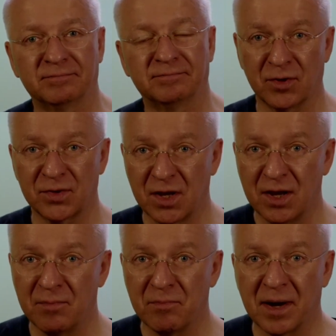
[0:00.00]
because
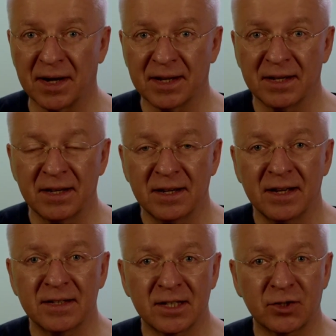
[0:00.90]
money
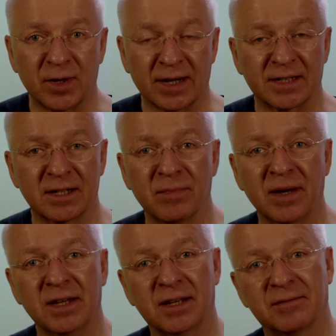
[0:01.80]
is attracting
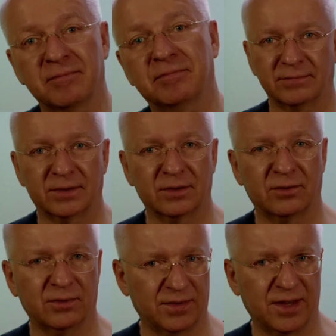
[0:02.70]
money.
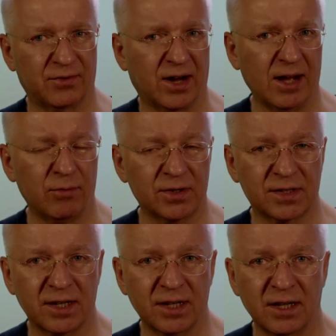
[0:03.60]
So, therefore, I would
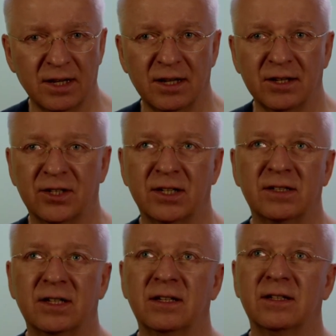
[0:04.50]
say
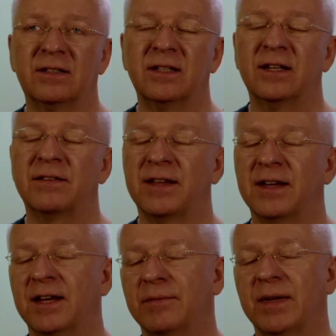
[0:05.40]
just sitting
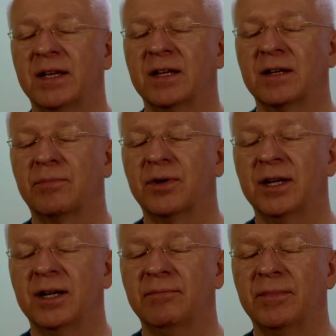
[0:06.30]
there and making a
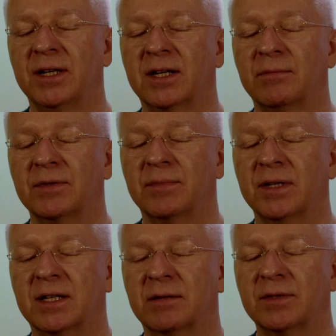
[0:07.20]
prayer, money comes, money
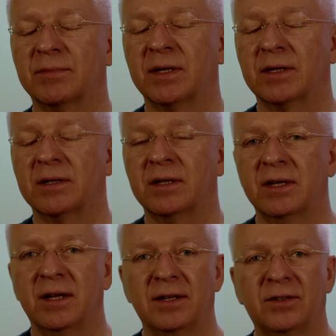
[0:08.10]
comes, money comes,
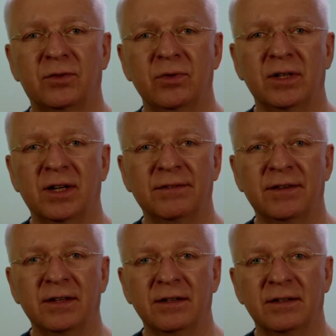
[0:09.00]
and doing
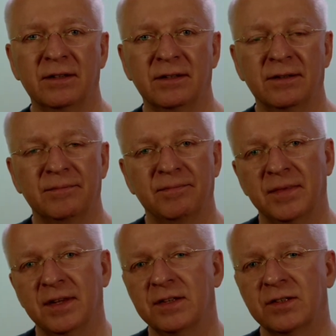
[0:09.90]
nothing
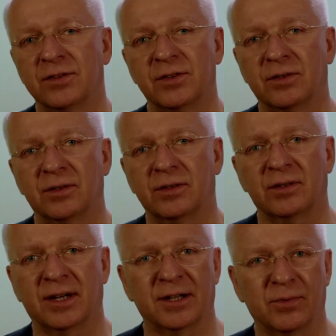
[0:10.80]
is not the
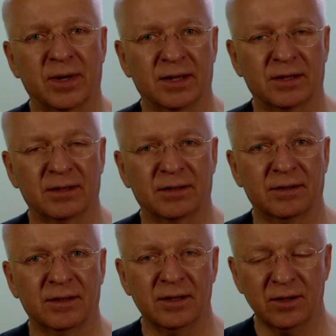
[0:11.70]
right way.
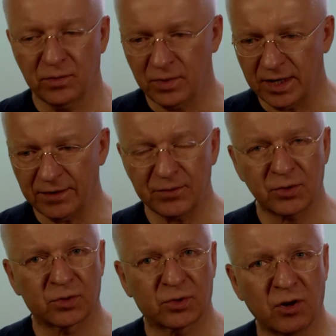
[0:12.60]
We have
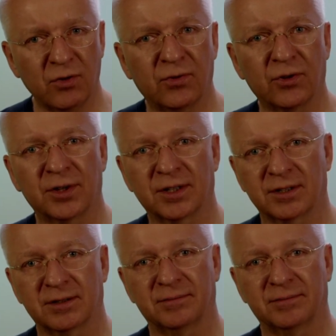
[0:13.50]
to go for it.